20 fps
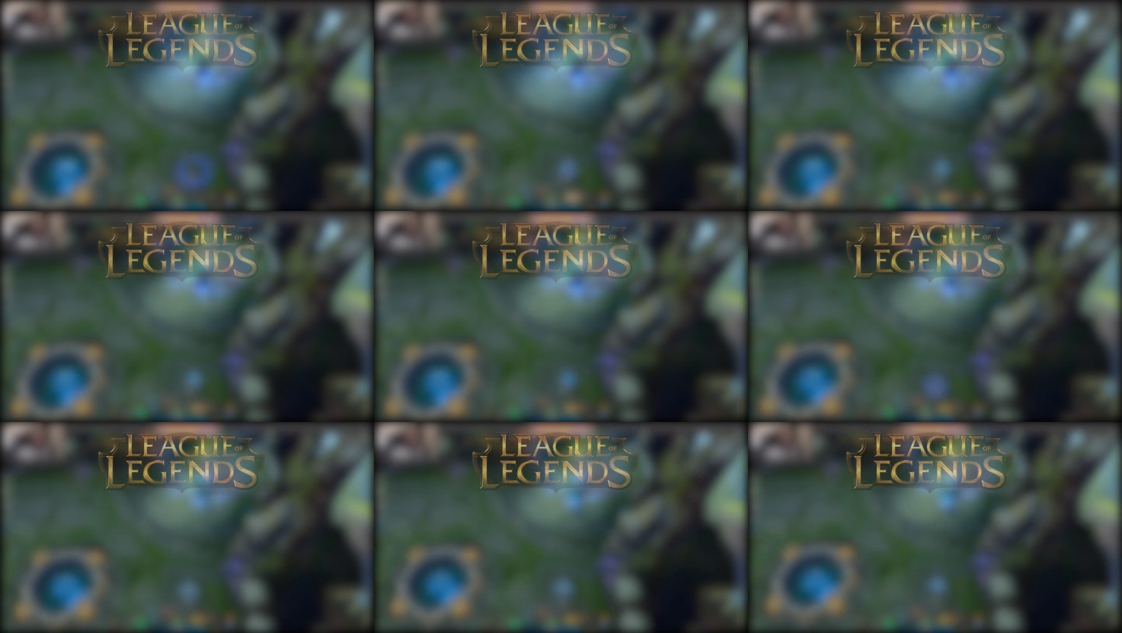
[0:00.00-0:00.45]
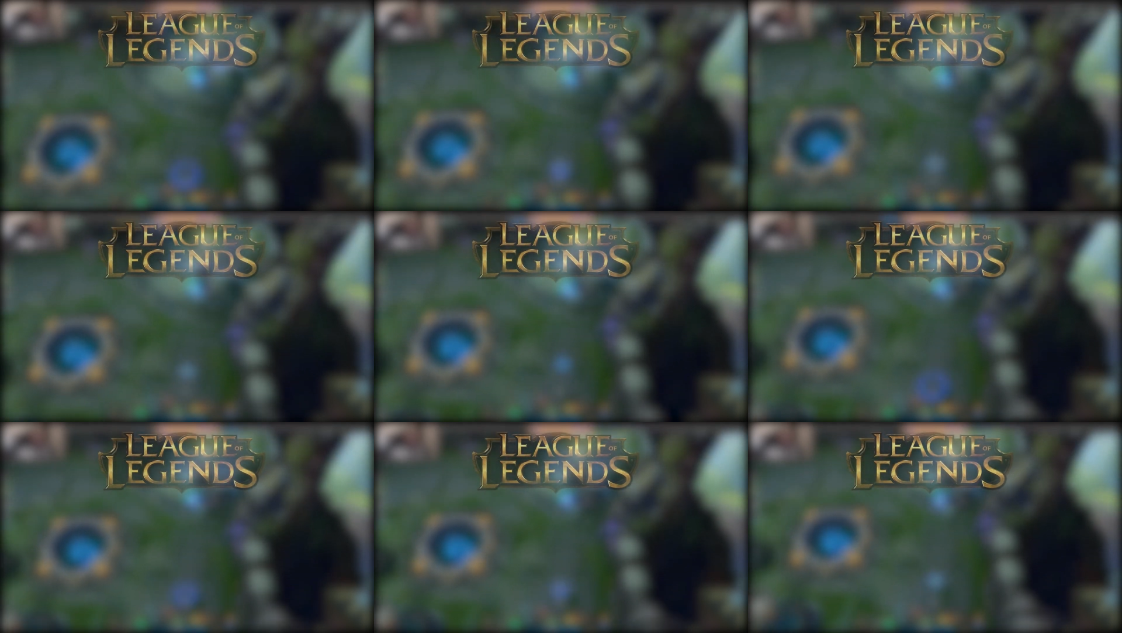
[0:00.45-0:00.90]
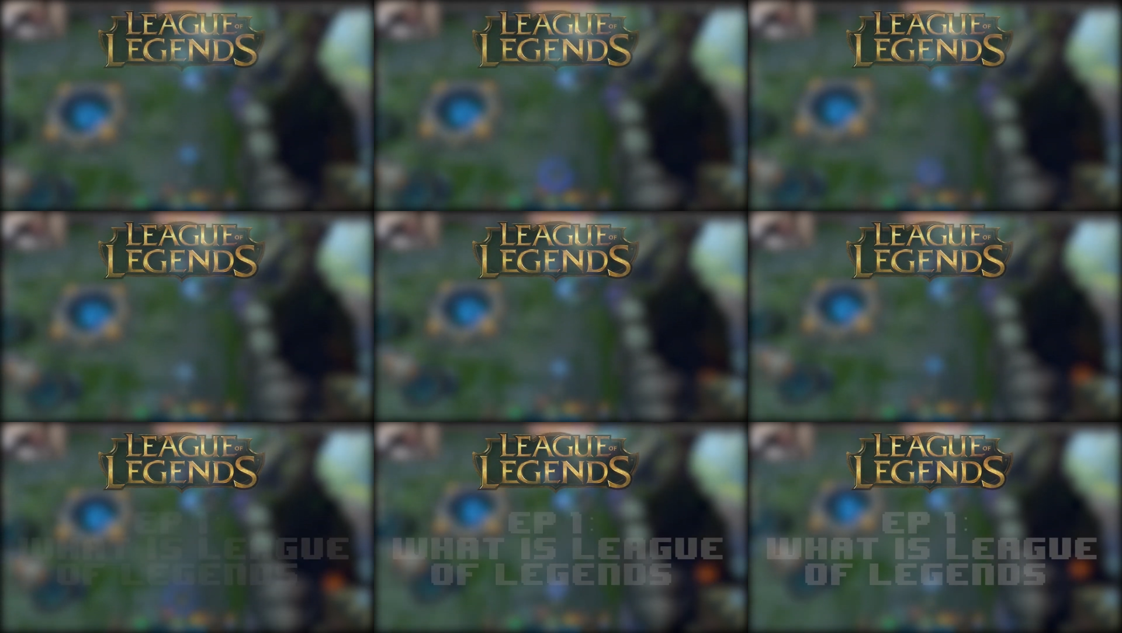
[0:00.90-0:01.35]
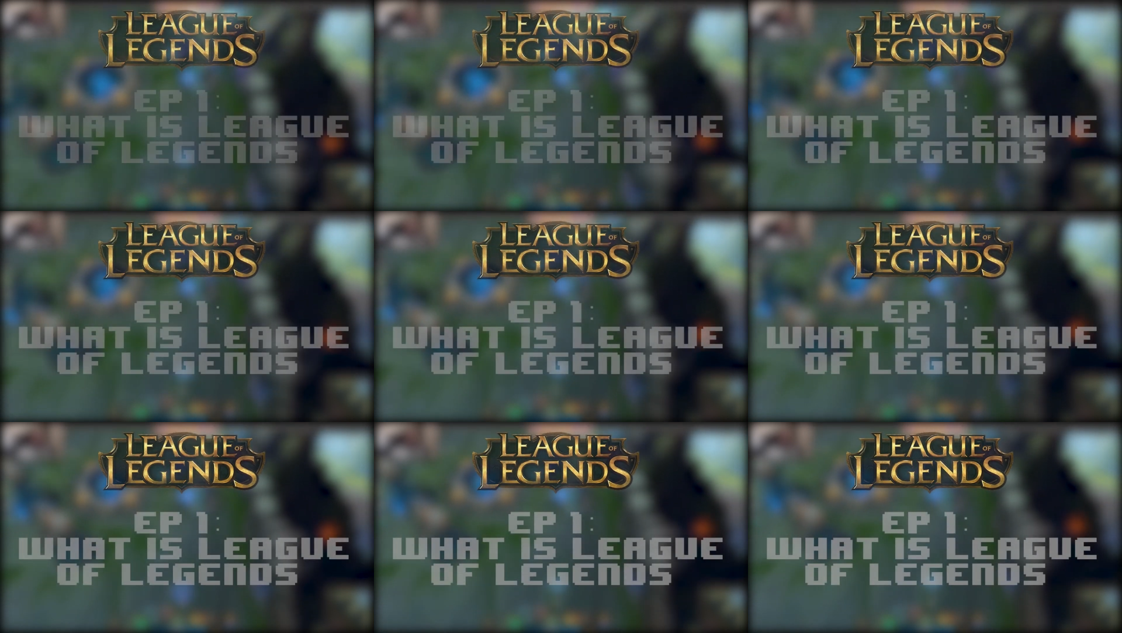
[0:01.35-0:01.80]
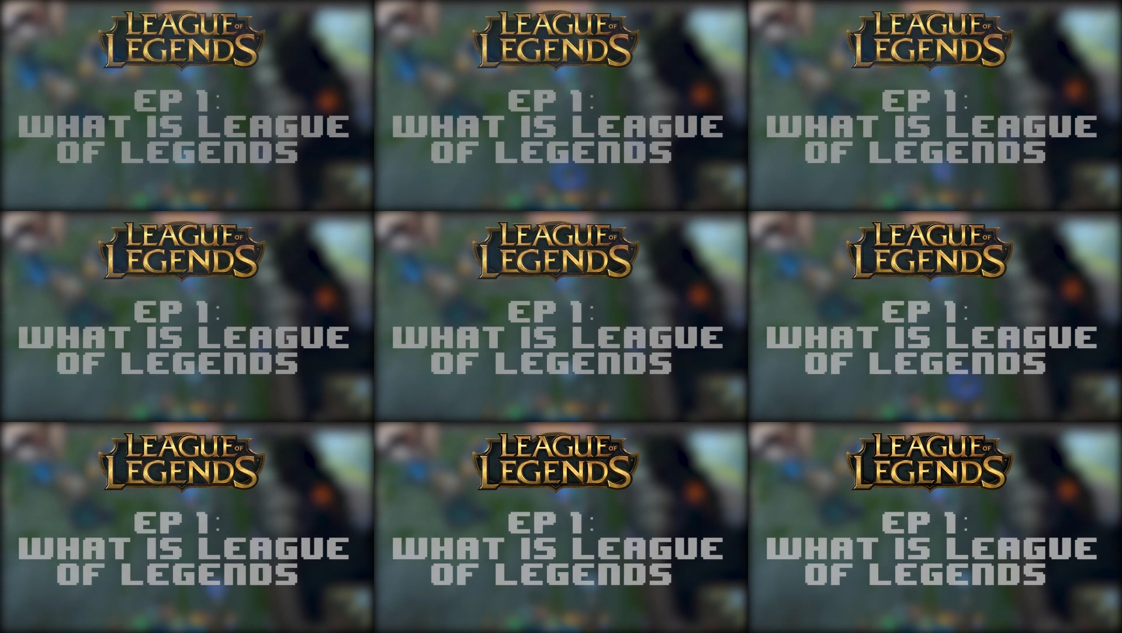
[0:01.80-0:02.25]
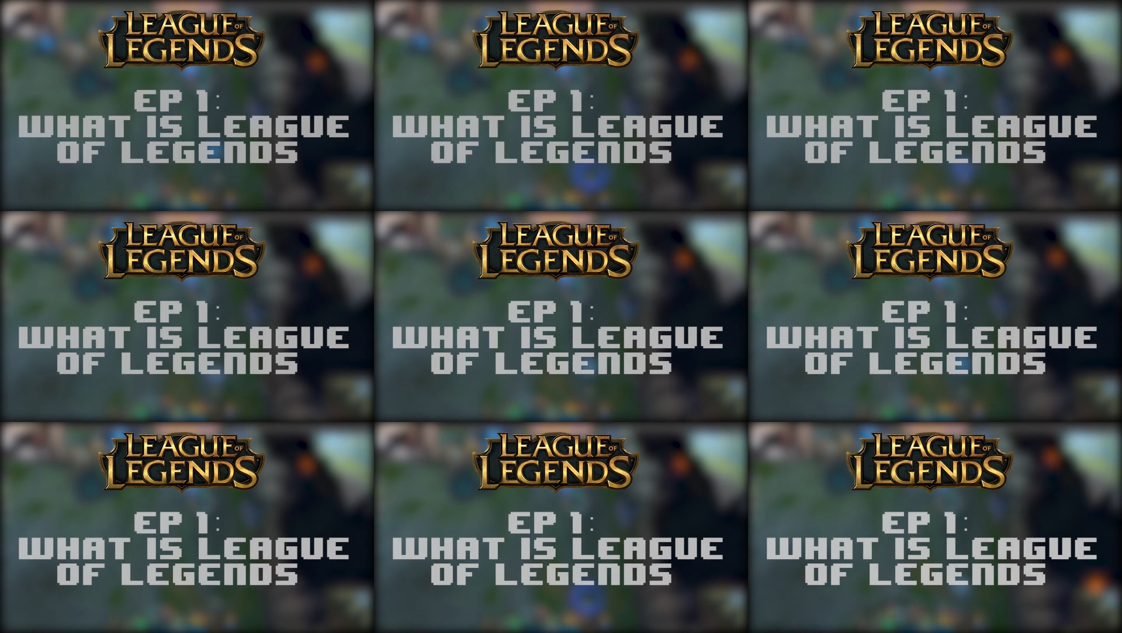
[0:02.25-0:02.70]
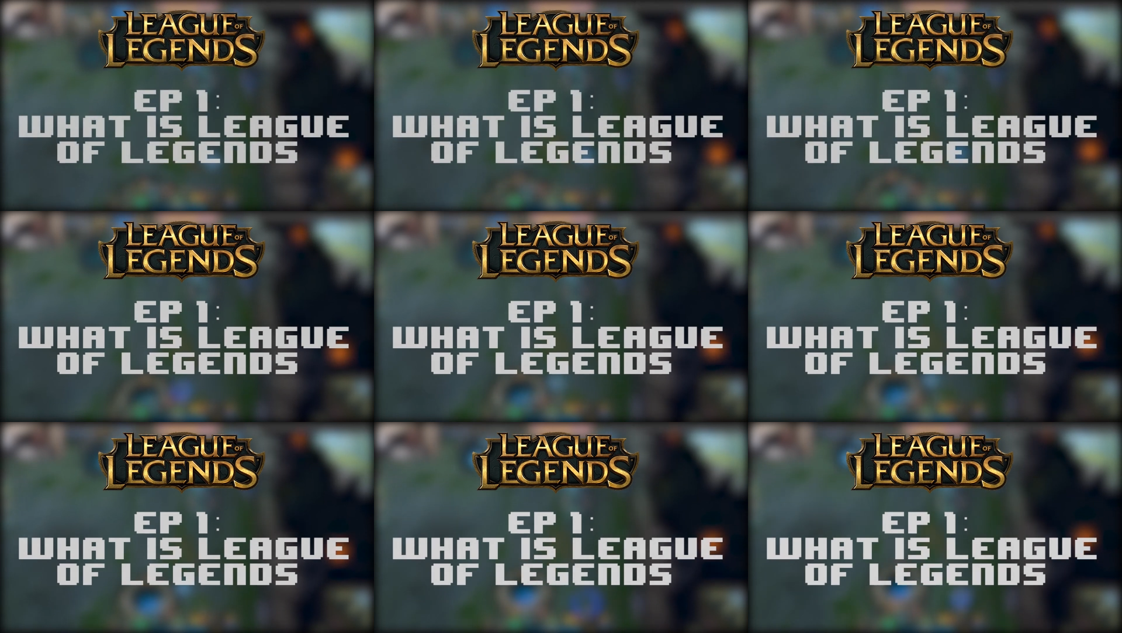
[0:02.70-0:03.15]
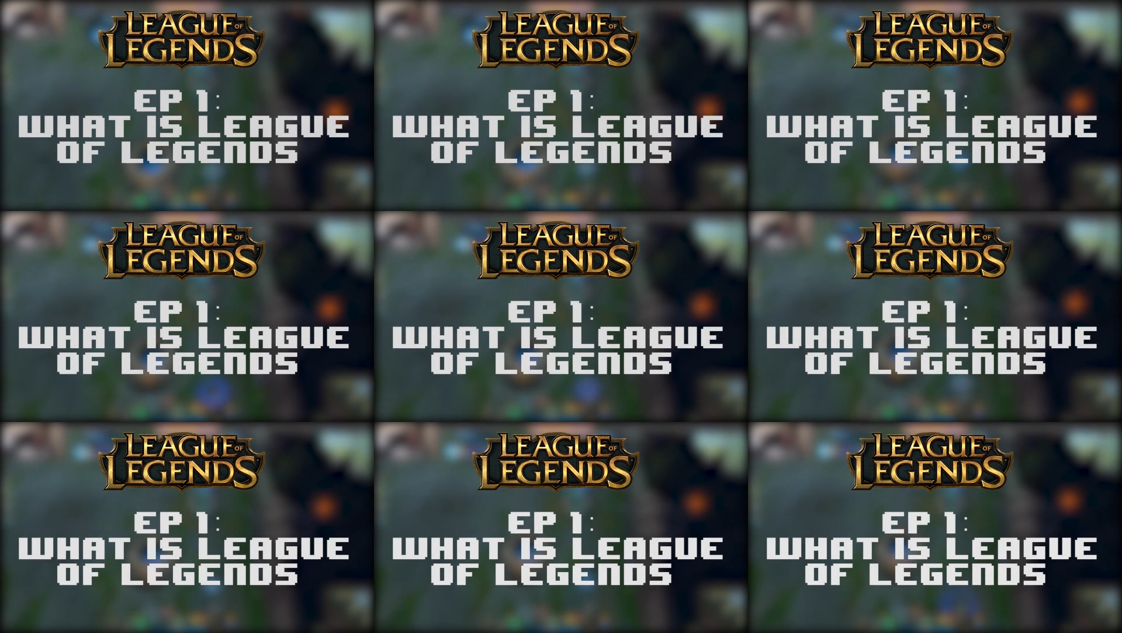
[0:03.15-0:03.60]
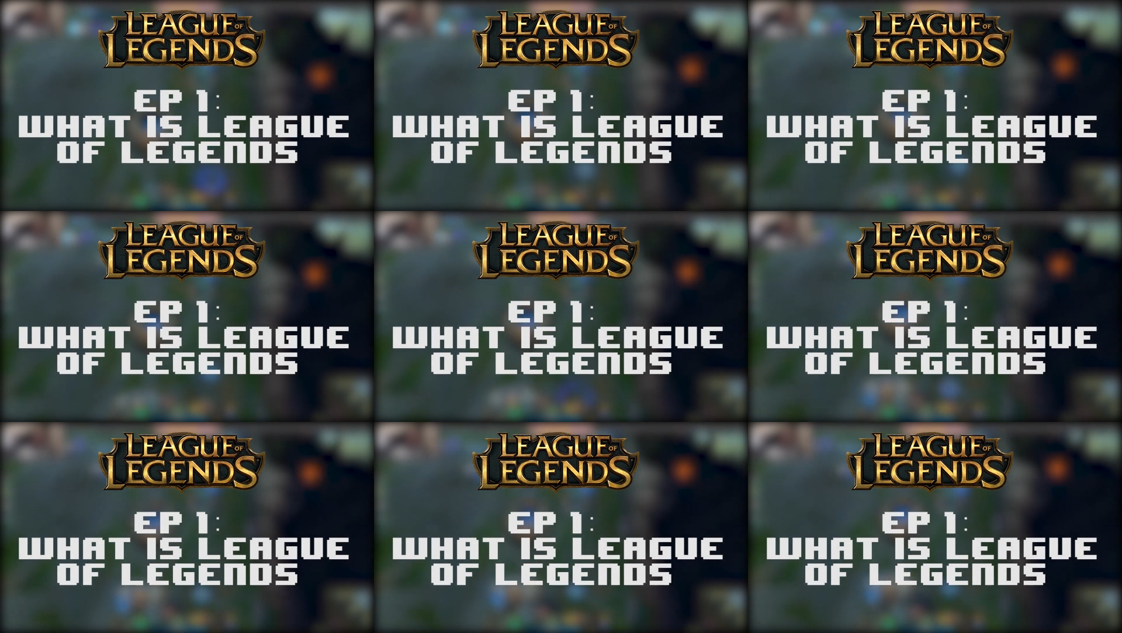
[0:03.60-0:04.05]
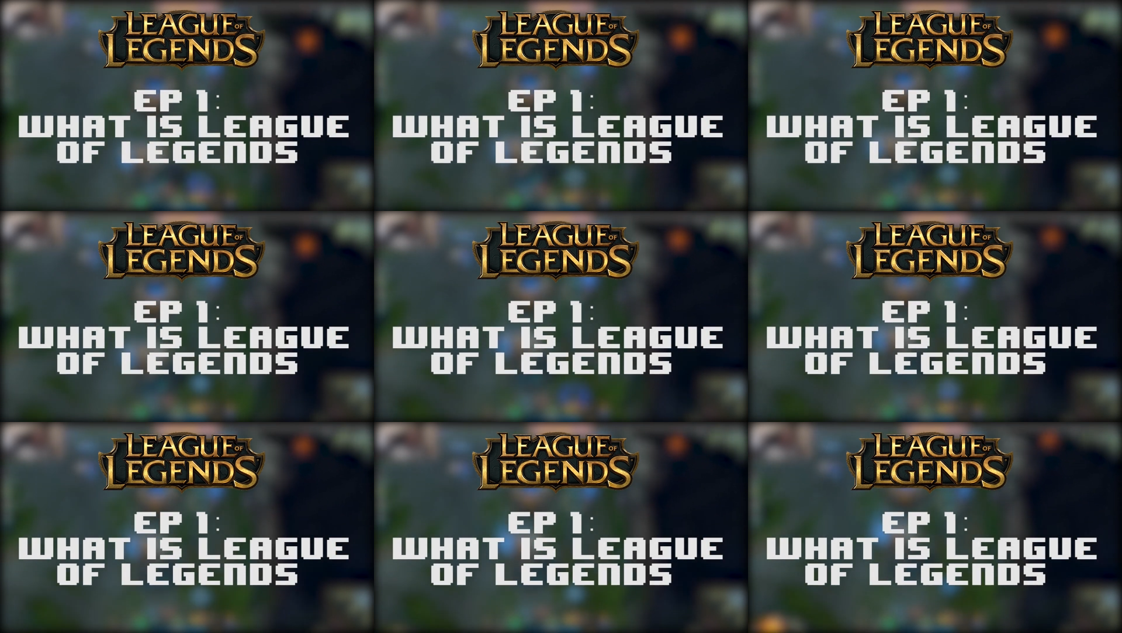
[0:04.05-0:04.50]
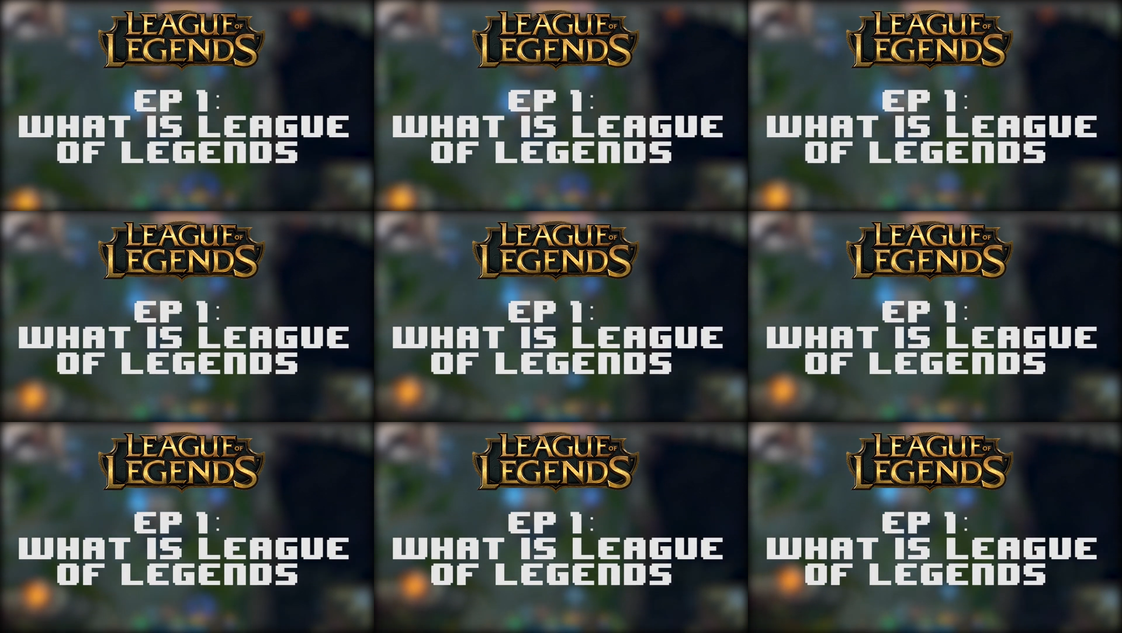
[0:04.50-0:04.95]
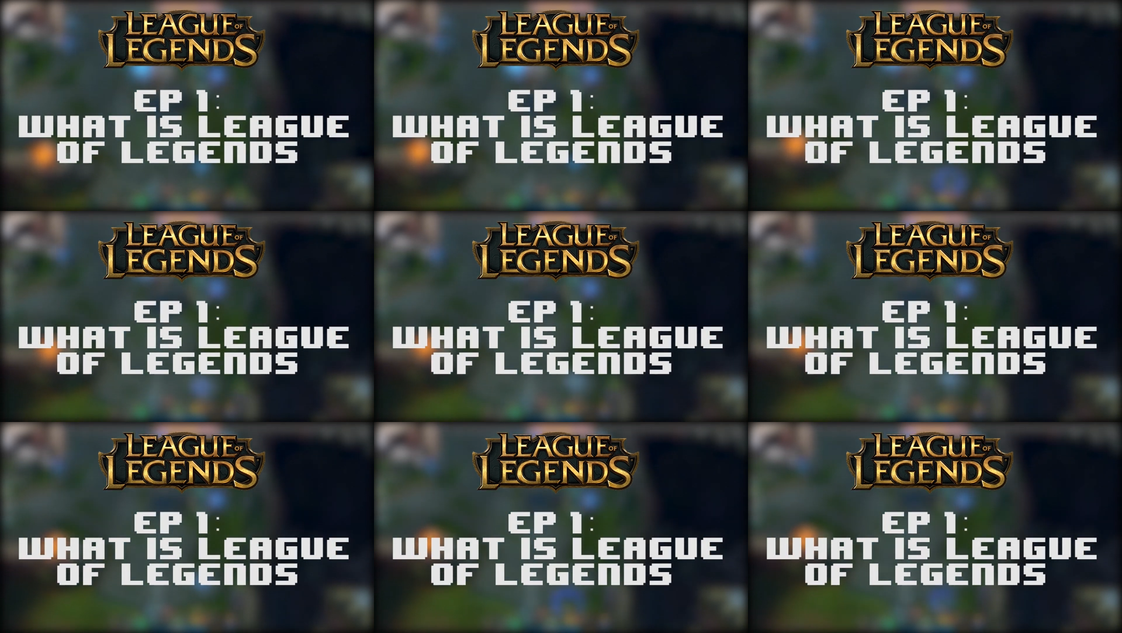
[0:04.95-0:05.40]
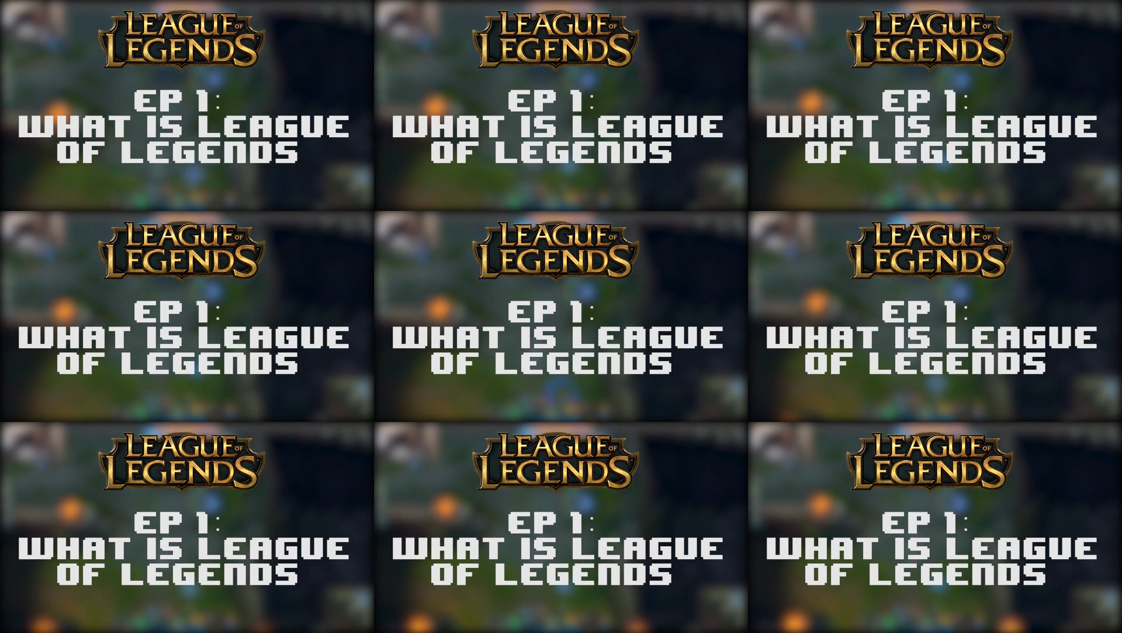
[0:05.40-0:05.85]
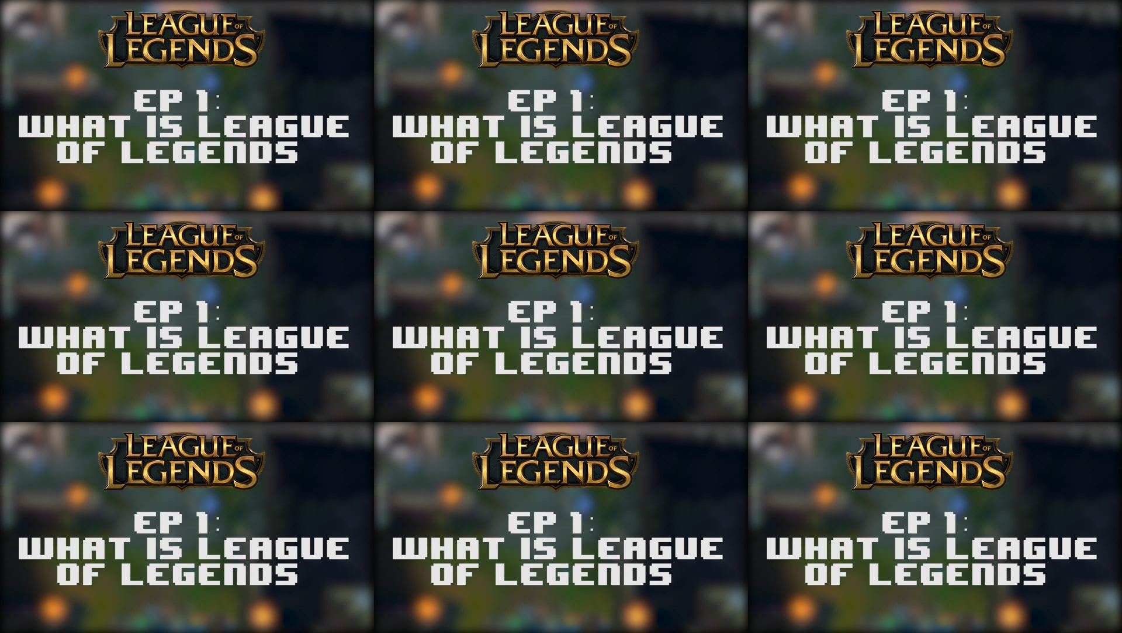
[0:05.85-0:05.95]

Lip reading: Nobody's mouth can be seen.